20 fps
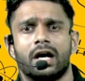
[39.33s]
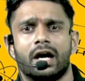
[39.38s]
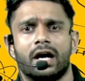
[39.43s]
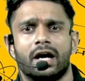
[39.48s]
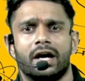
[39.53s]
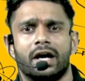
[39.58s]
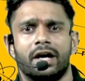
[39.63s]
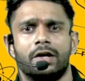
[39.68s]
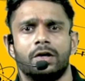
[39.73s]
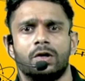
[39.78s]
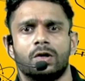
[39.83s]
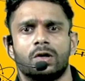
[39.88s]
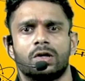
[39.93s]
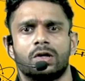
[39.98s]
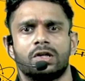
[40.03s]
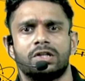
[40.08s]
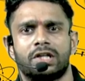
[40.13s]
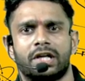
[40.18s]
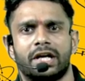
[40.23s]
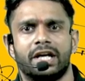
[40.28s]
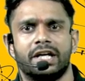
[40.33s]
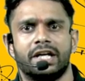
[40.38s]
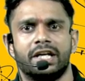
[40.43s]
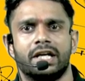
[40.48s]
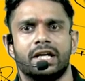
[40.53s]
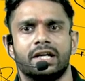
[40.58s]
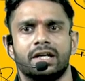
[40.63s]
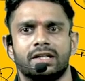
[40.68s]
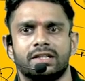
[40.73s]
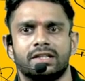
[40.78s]
endure
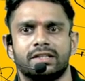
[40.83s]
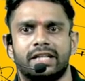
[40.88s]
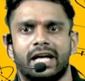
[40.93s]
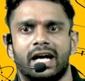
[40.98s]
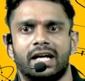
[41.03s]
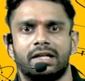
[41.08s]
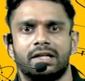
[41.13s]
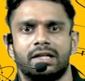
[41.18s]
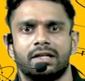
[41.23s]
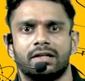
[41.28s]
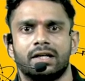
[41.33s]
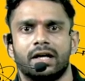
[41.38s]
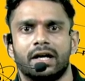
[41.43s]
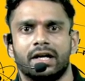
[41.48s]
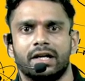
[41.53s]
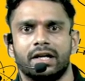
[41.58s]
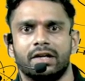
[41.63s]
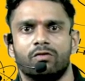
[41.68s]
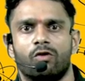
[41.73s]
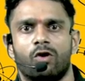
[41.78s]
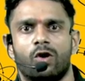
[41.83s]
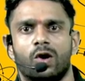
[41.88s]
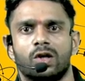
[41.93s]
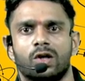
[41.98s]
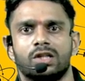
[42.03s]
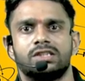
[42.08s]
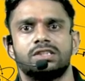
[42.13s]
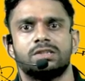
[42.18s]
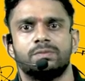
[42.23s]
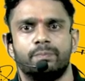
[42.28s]
training that
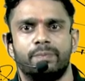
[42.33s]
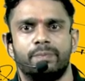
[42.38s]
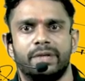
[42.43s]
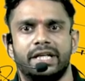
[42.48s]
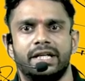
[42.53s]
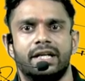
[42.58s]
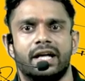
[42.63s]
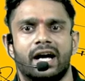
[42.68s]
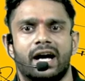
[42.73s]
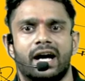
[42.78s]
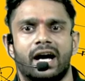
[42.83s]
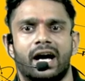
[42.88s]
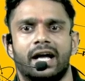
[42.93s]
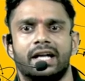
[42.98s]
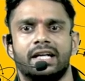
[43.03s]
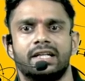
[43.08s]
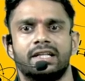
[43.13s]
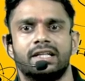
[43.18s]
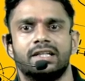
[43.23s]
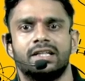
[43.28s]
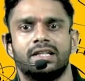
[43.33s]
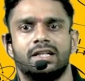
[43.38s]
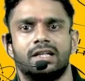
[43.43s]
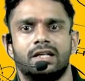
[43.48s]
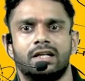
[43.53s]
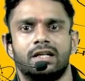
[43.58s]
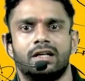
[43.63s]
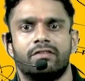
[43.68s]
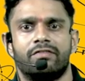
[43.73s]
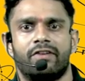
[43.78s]
involves speed and
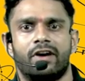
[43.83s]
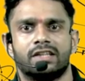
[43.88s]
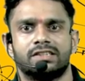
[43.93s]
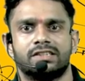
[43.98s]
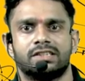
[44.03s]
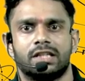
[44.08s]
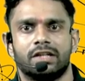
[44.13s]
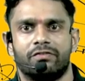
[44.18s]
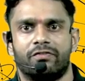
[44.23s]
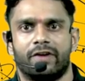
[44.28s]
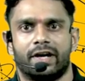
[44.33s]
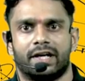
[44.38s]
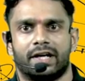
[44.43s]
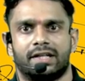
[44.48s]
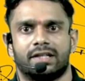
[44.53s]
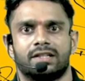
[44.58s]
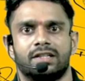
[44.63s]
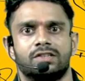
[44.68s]
fast effect.